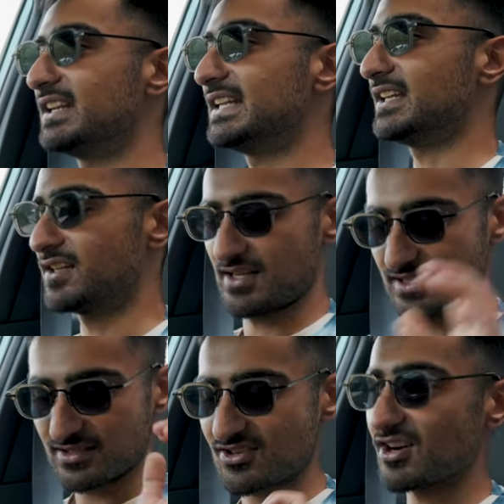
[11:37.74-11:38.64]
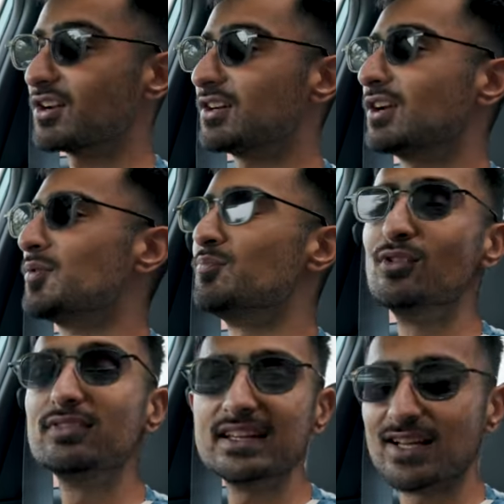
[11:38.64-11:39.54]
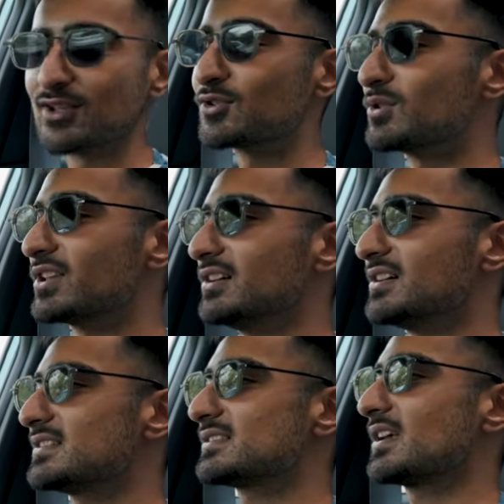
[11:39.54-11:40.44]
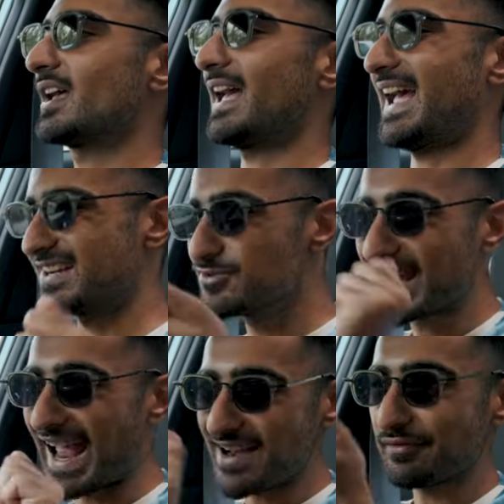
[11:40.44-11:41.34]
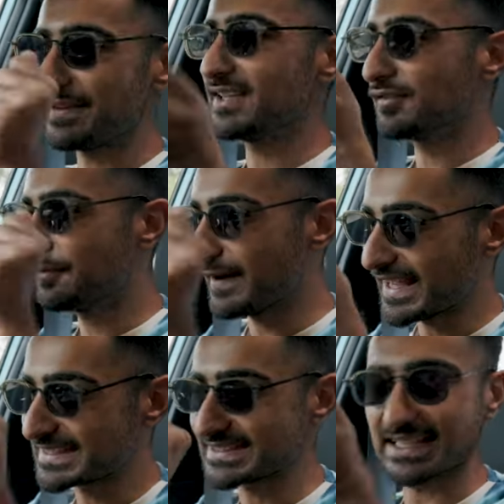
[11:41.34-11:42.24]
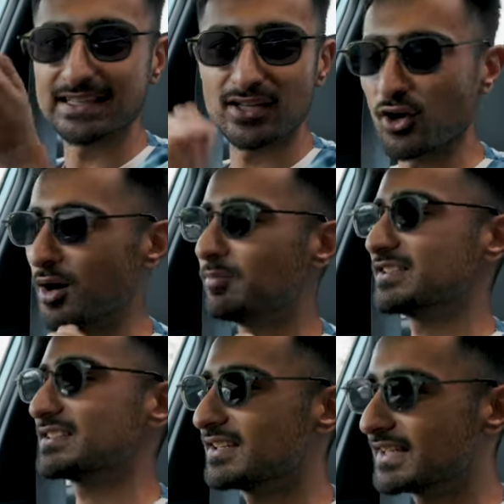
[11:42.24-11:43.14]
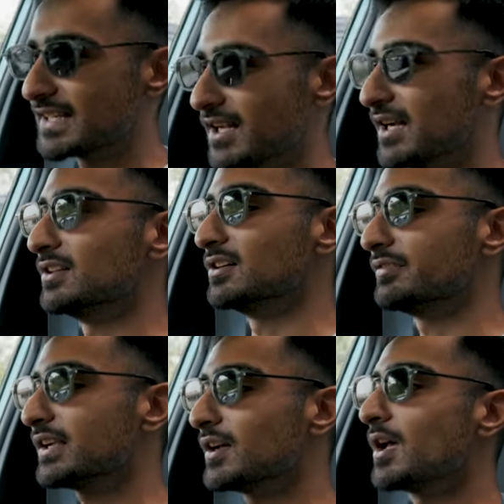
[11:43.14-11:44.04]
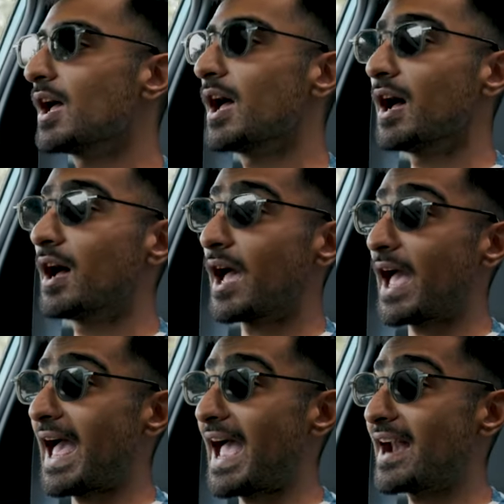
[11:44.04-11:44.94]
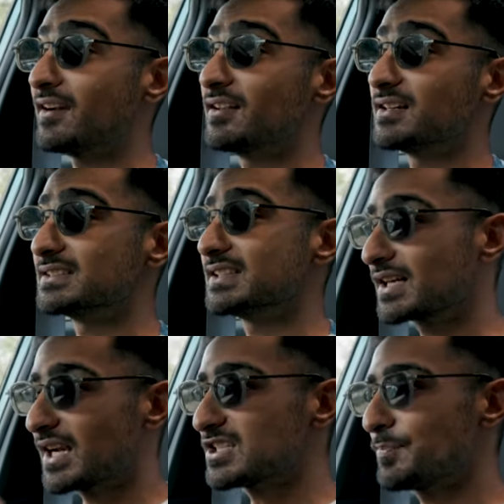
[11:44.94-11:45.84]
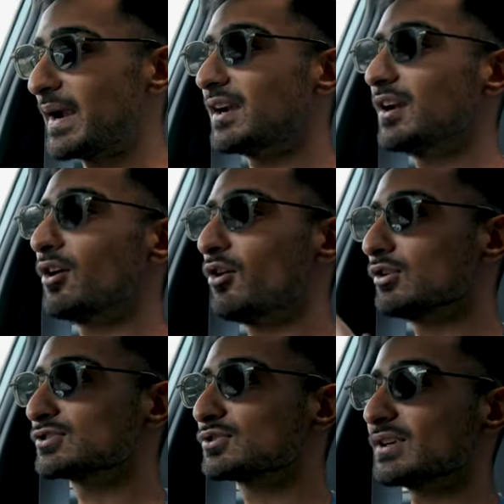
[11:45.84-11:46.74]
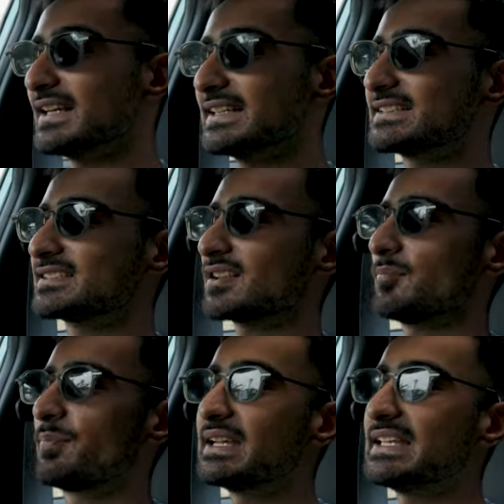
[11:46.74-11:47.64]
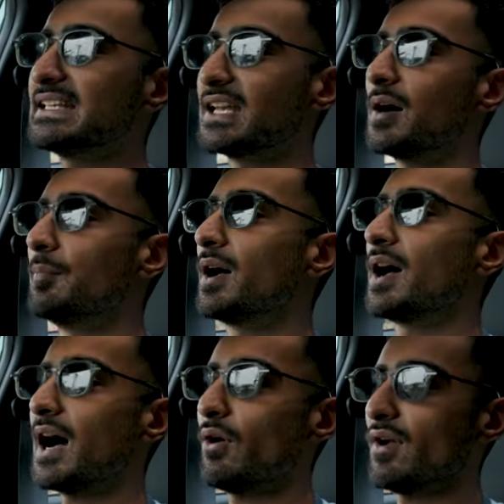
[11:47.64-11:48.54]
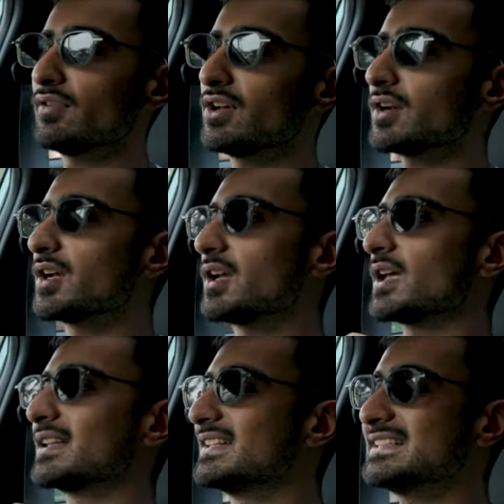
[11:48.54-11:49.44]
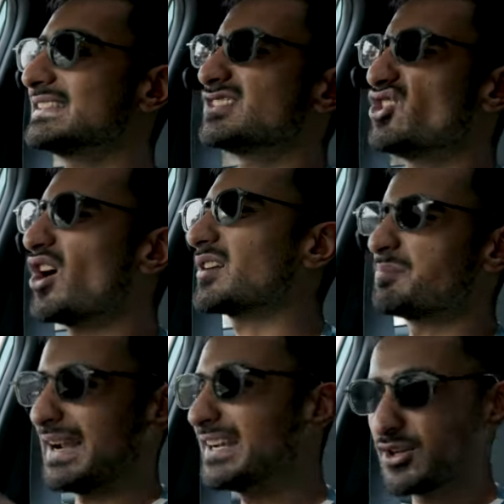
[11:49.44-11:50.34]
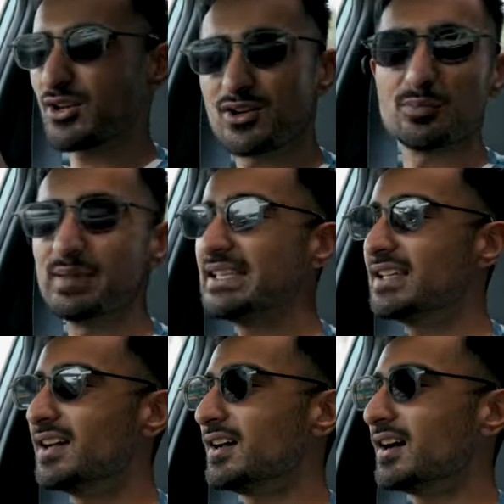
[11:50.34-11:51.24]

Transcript: really struggle moving through gears, and you can feel the flex in the knob, which is a little unnerving. And uh, the clutch pedal also is pretty numb. However, this is not meant to be